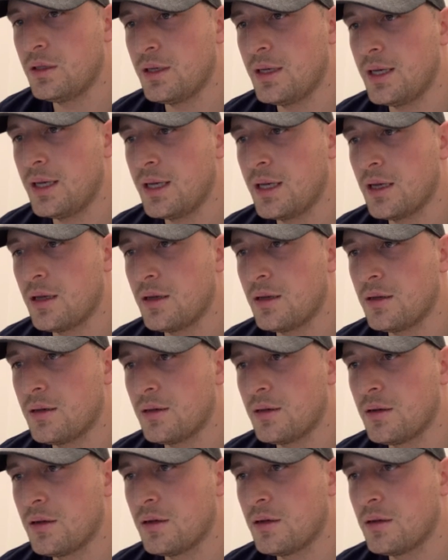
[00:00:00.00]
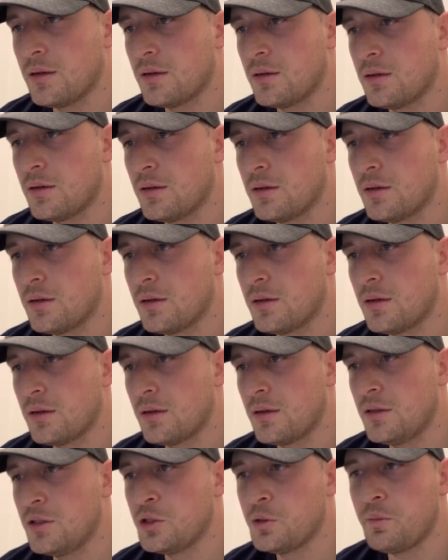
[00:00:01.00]
take
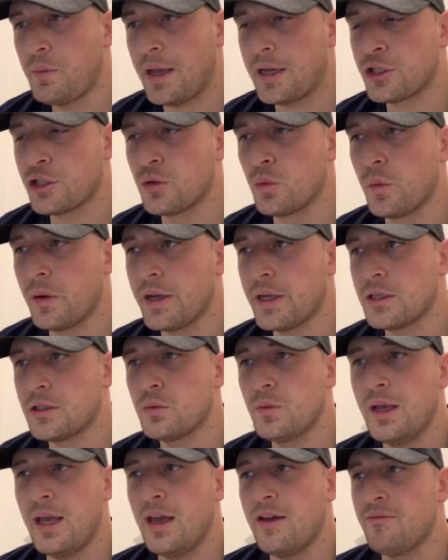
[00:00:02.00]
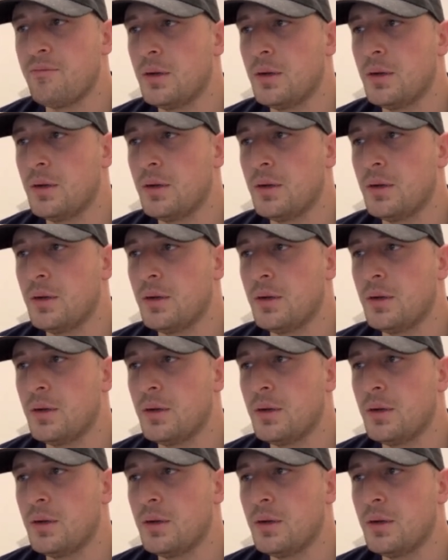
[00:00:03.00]
inspection wedge. We have